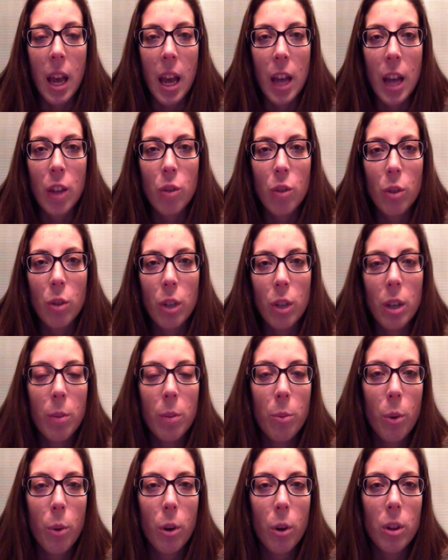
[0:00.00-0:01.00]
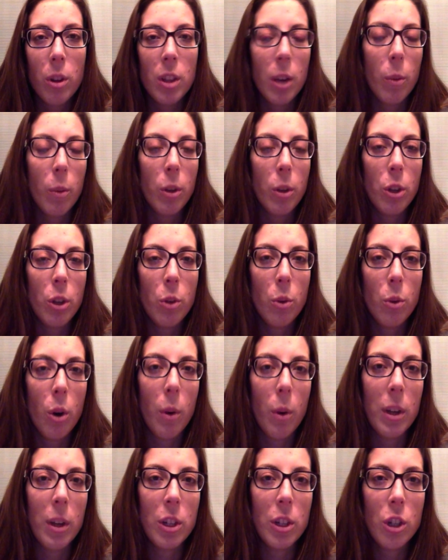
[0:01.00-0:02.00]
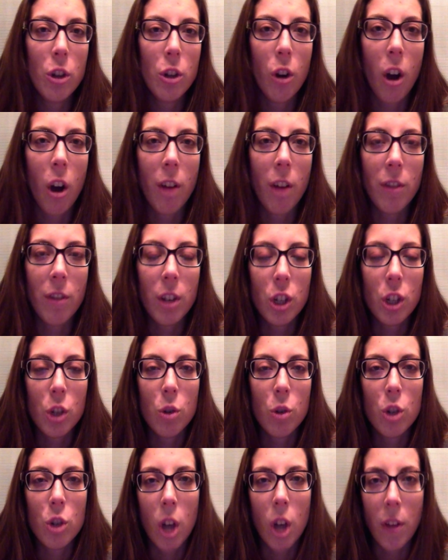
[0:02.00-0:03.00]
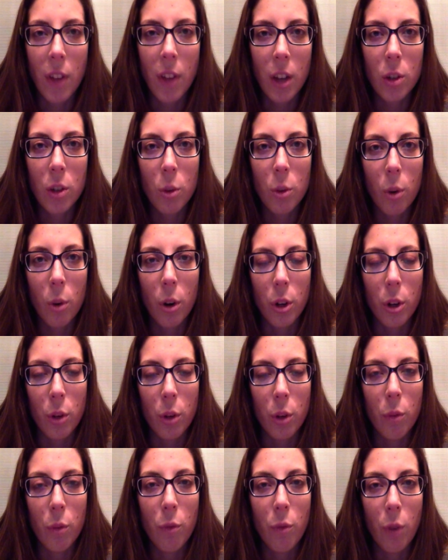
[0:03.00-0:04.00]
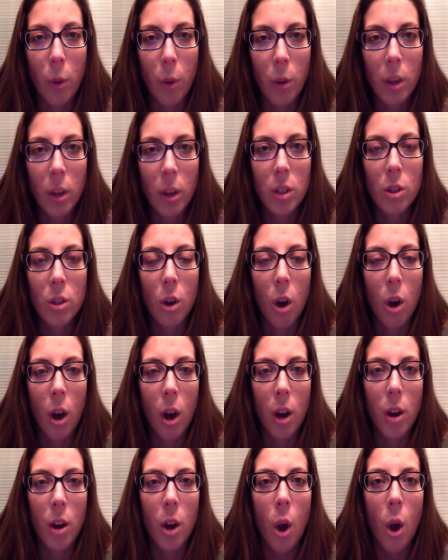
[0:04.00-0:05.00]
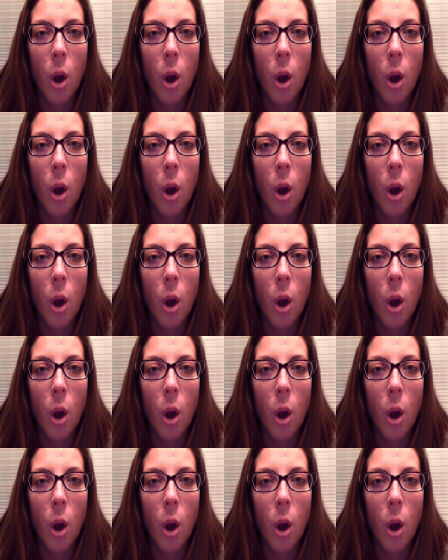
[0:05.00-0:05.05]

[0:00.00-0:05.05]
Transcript: It's really important that when you go into your office, you shut that door, you focus on